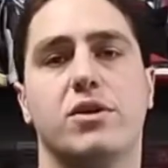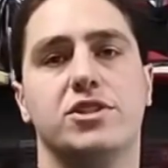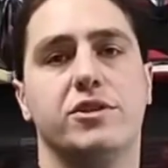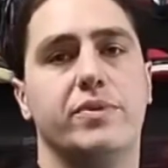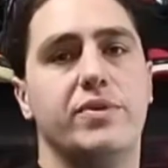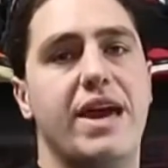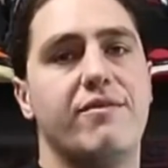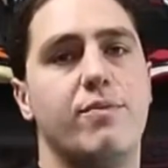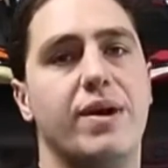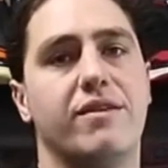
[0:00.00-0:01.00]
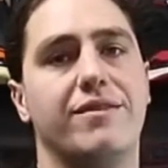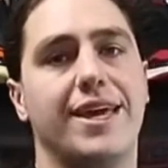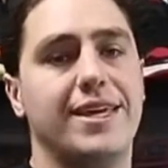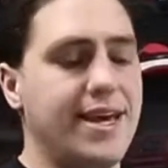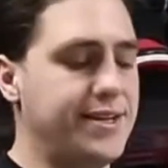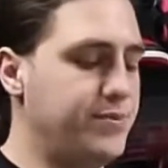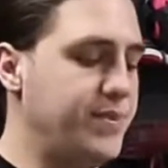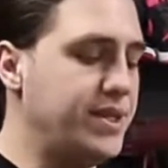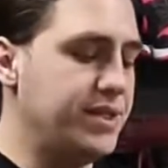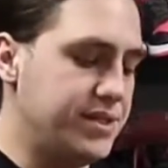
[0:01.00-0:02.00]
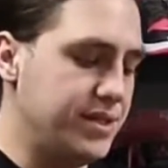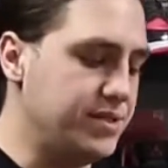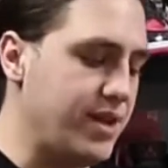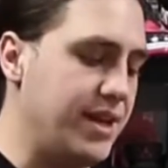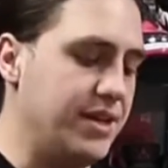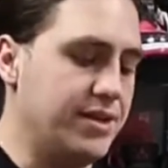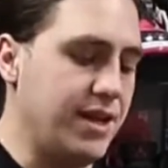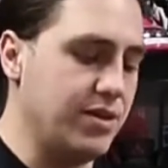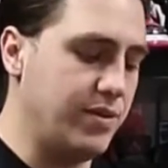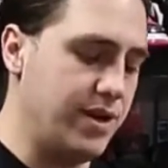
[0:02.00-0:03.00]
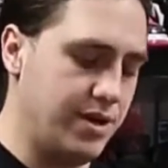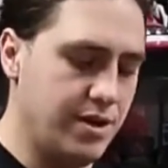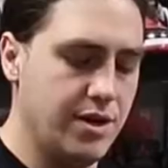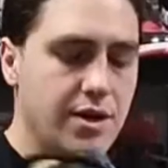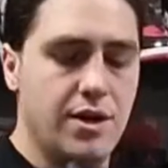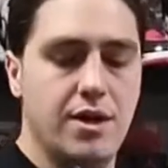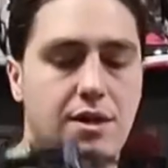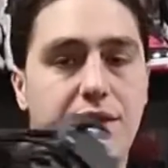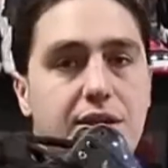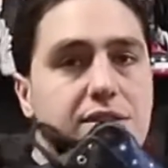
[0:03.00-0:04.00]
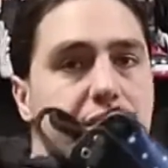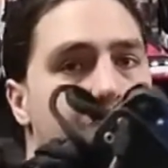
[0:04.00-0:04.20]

what's shipping, we have a pair of Nike SBs. These are heading to Delaware. These I've